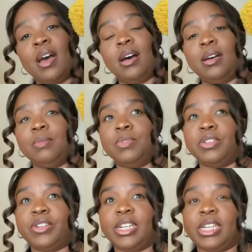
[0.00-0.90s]

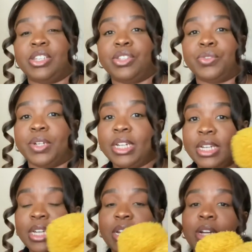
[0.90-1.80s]
Zuri is
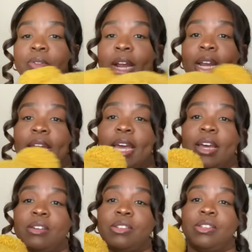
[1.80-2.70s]
3 right
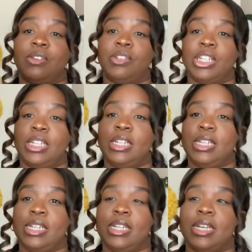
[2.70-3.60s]
now, so
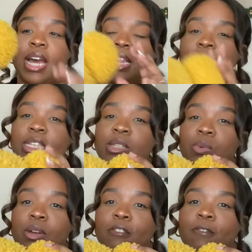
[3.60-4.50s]
she got this
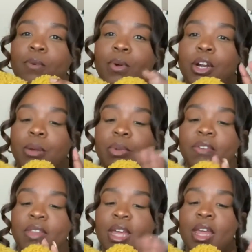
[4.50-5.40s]
one for her
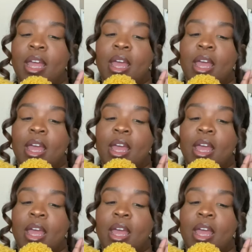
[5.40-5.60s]
birthday.